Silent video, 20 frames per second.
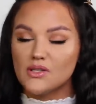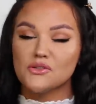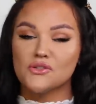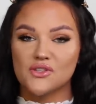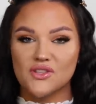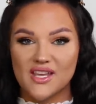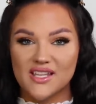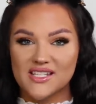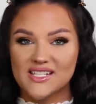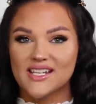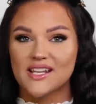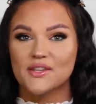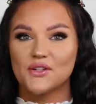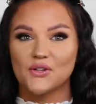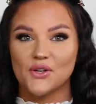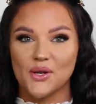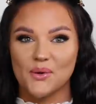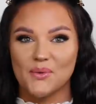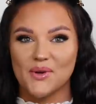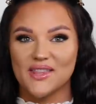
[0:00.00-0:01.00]
So that's another
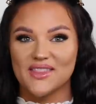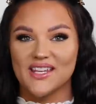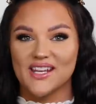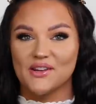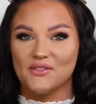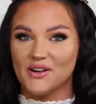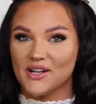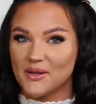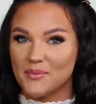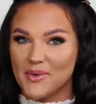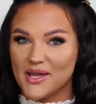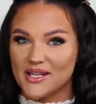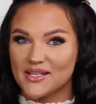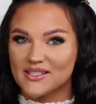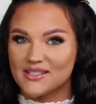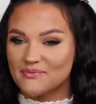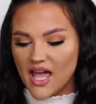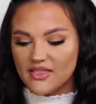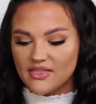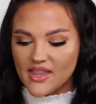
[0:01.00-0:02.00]
great one that I
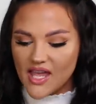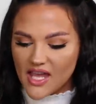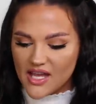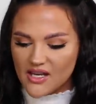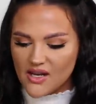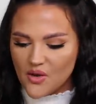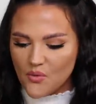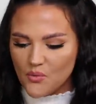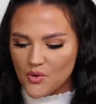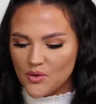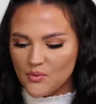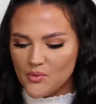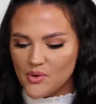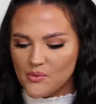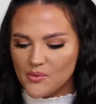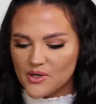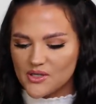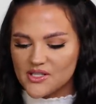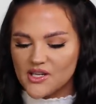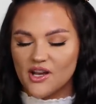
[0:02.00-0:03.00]
recommend. And then when
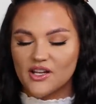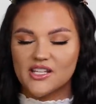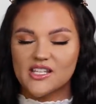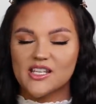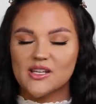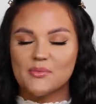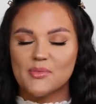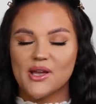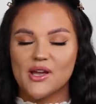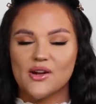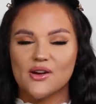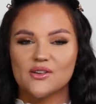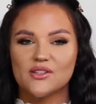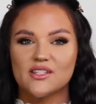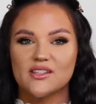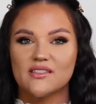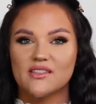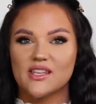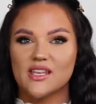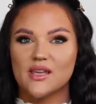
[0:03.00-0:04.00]
we were talking about
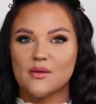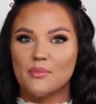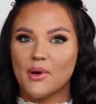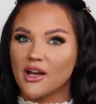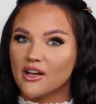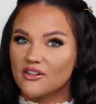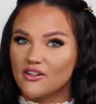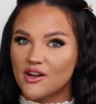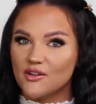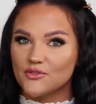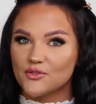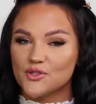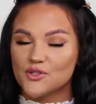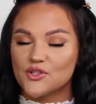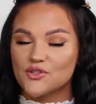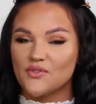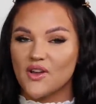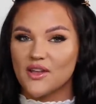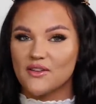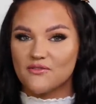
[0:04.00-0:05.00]
the Baccarat
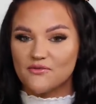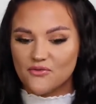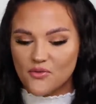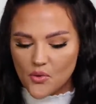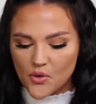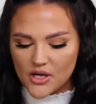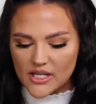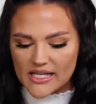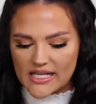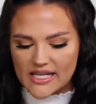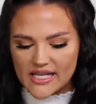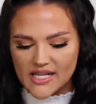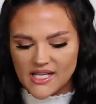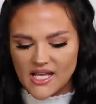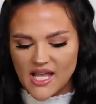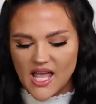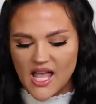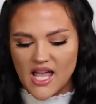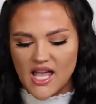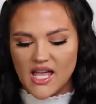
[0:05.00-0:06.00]
Rouge
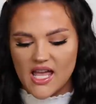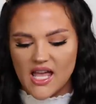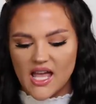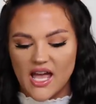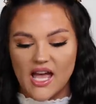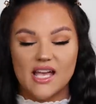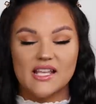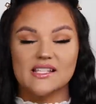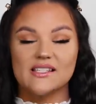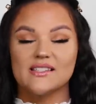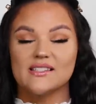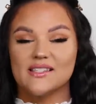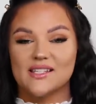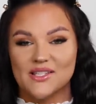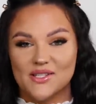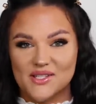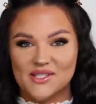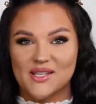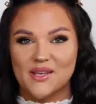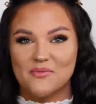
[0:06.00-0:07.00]
540, as
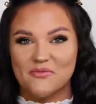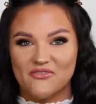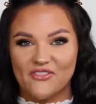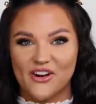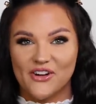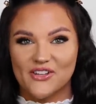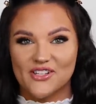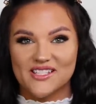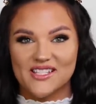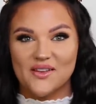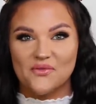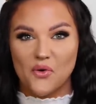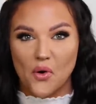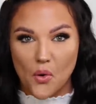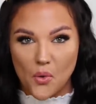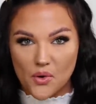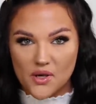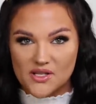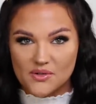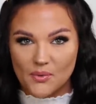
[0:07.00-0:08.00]
it's a fragrance I've
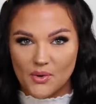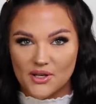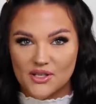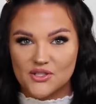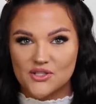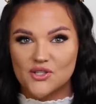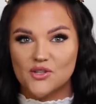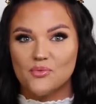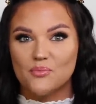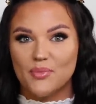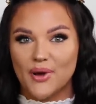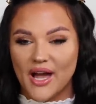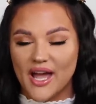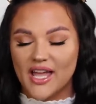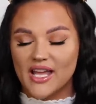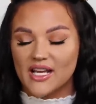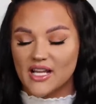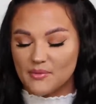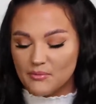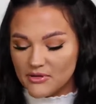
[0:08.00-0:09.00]
always wanted to buy,
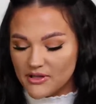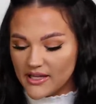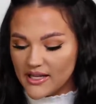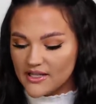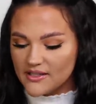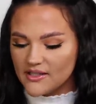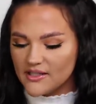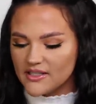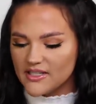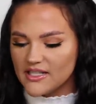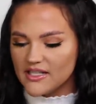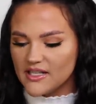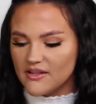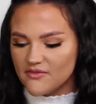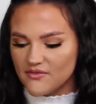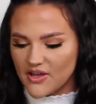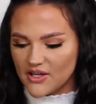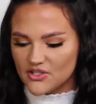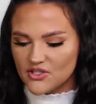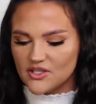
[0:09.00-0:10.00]
and I plan on it
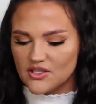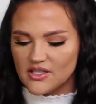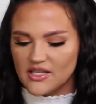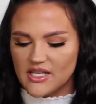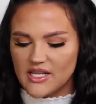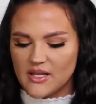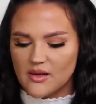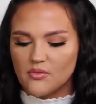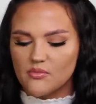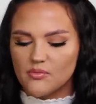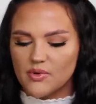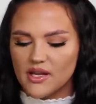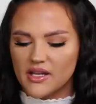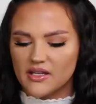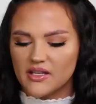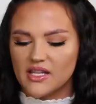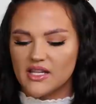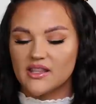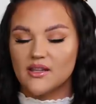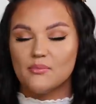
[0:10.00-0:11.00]
eventually,
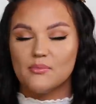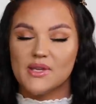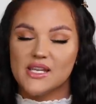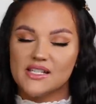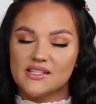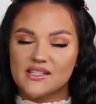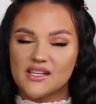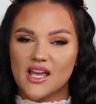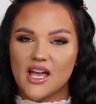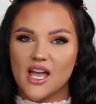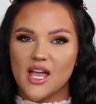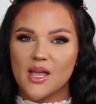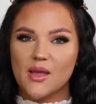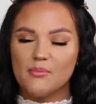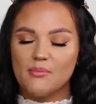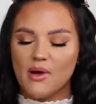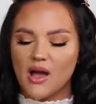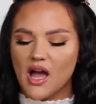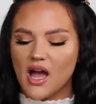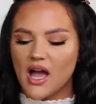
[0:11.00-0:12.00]
but in the
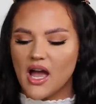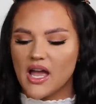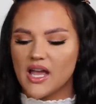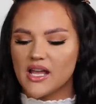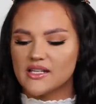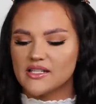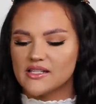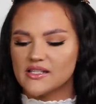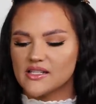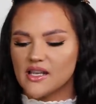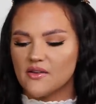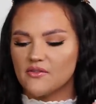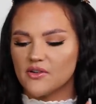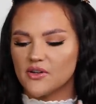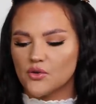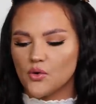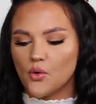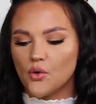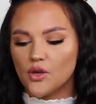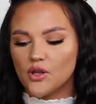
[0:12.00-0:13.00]
meantime, I
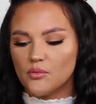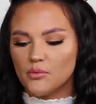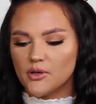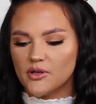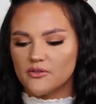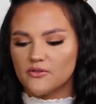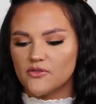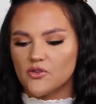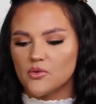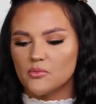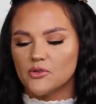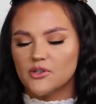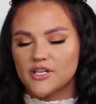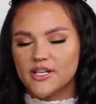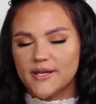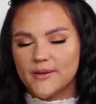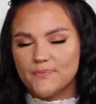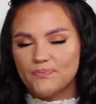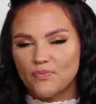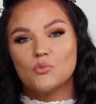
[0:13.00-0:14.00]
discovered Oil
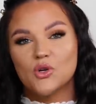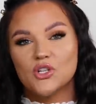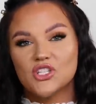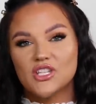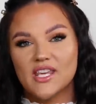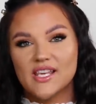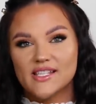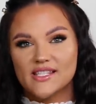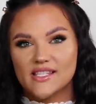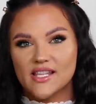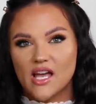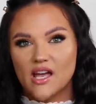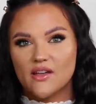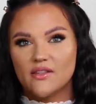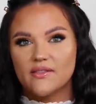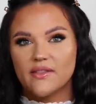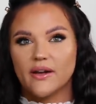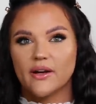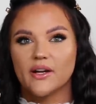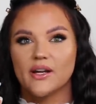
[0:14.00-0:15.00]
Perfumery, which they
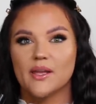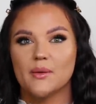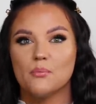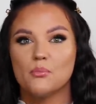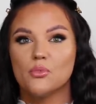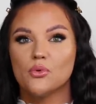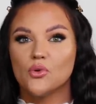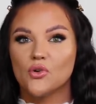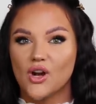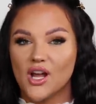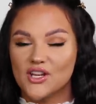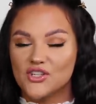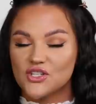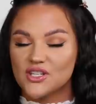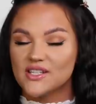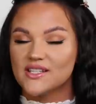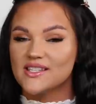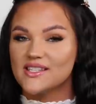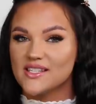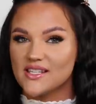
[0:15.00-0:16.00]
sell their
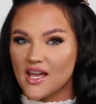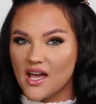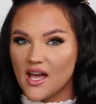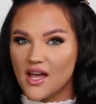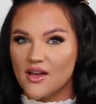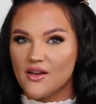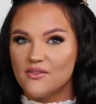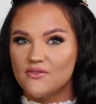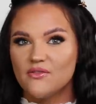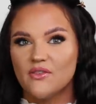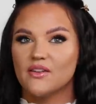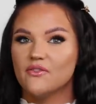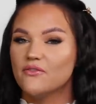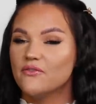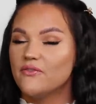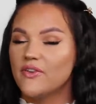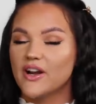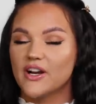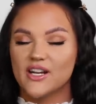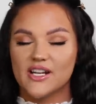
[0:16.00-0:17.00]
impressions of
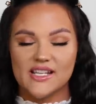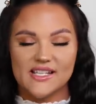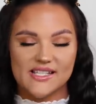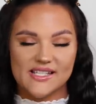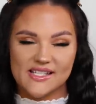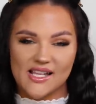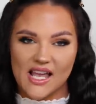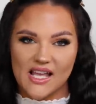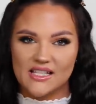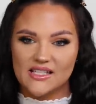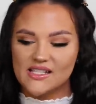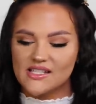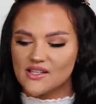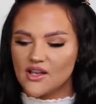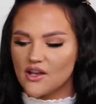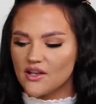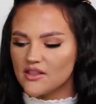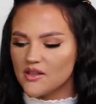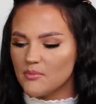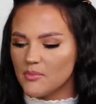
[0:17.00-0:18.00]
various scents
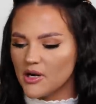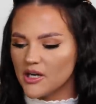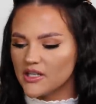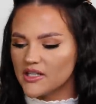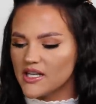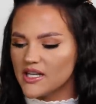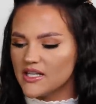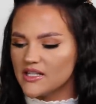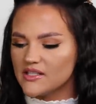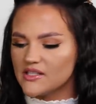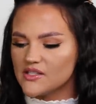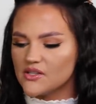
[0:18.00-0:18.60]
on the market.